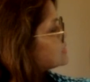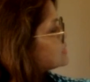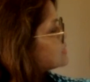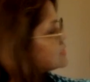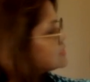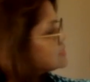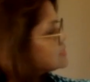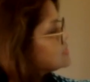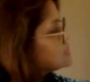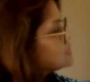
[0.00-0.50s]
and
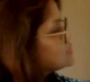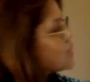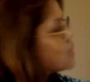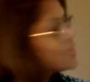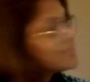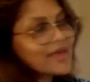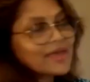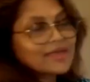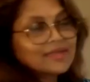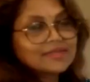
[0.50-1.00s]
this is where
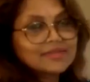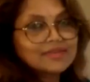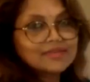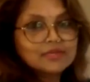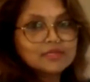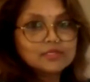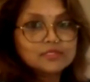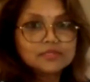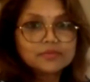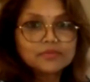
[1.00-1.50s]
the ending
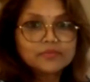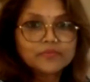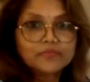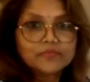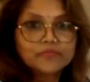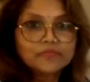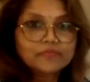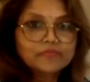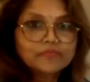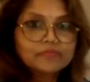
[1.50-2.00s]
is.
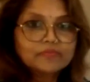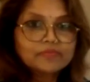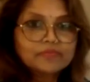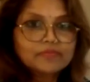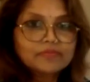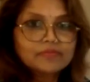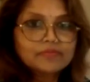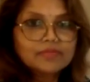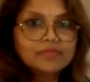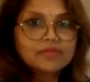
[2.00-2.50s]

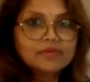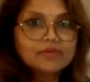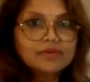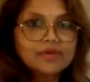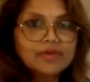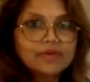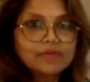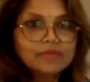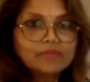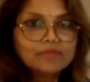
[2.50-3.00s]

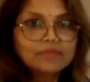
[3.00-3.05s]
Okay.